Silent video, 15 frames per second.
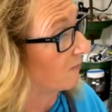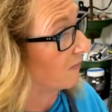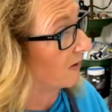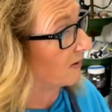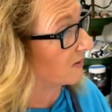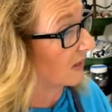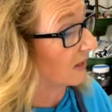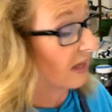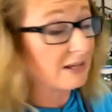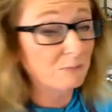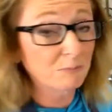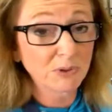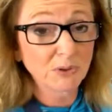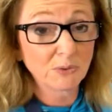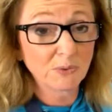It's a
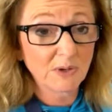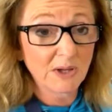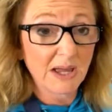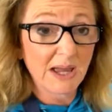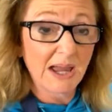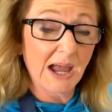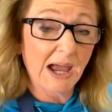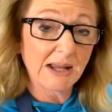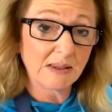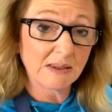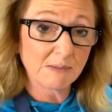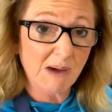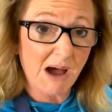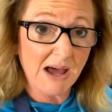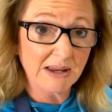light blue. And in
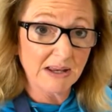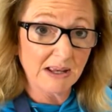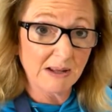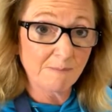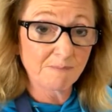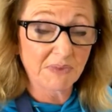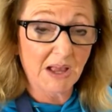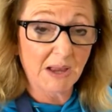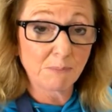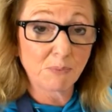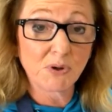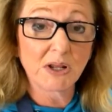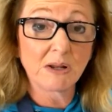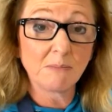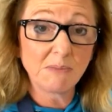the body, I
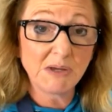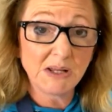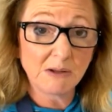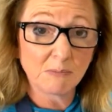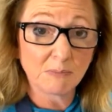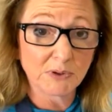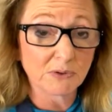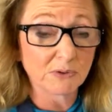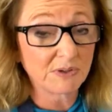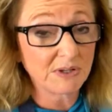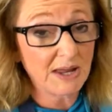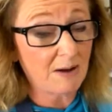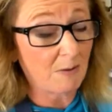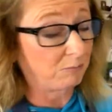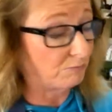put in a medium blue.
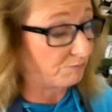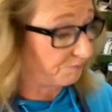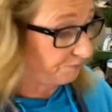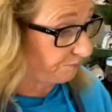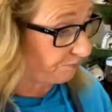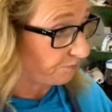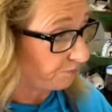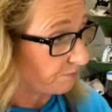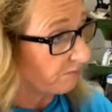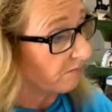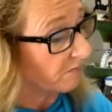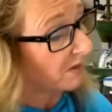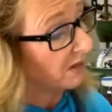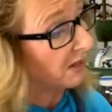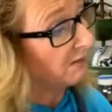Now,
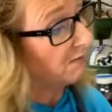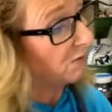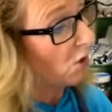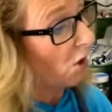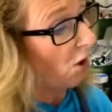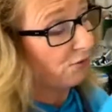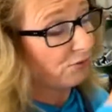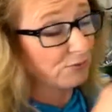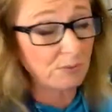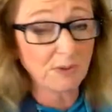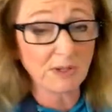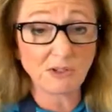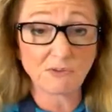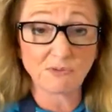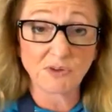if you've gone through
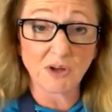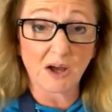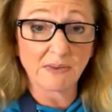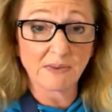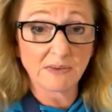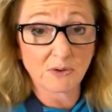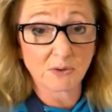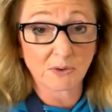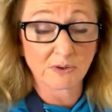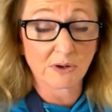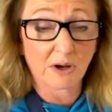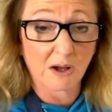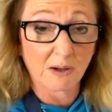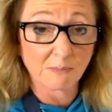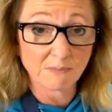it and you've done
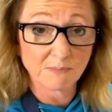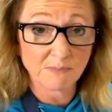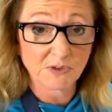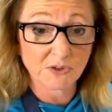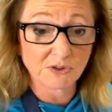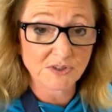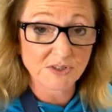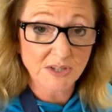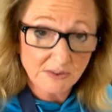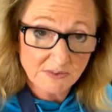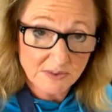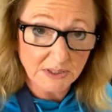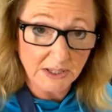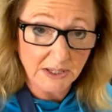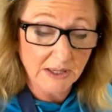your
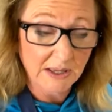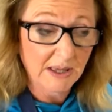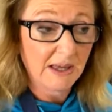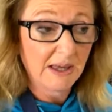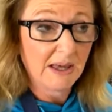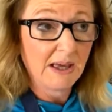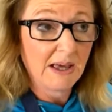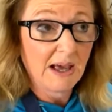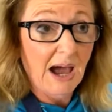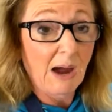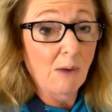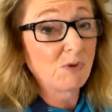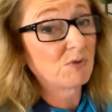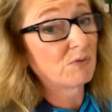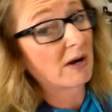stenciling,
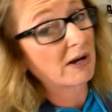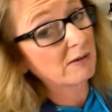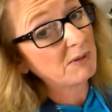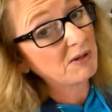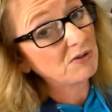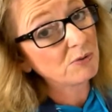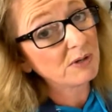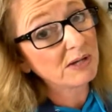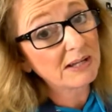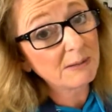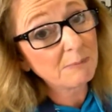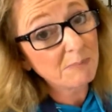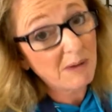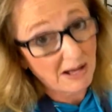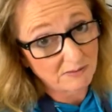I would recommend doing it
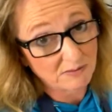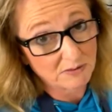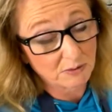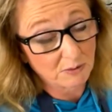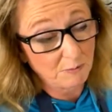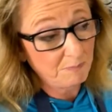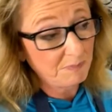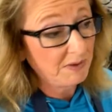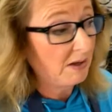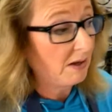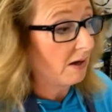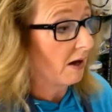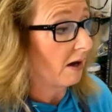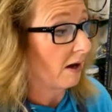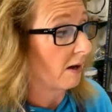in pencil.
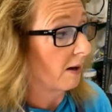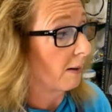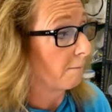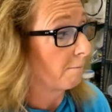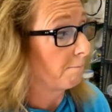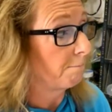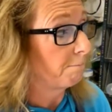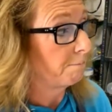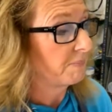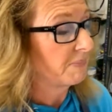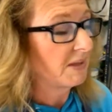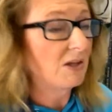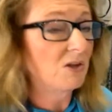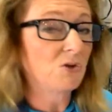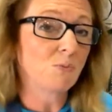
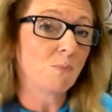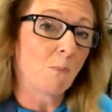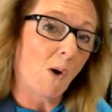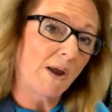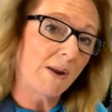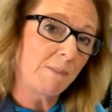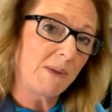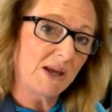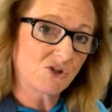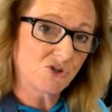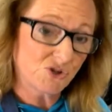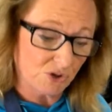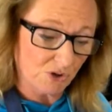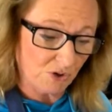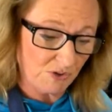You want to make
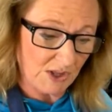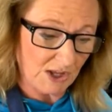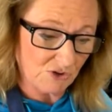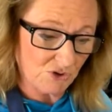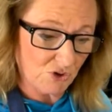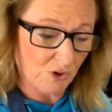sure that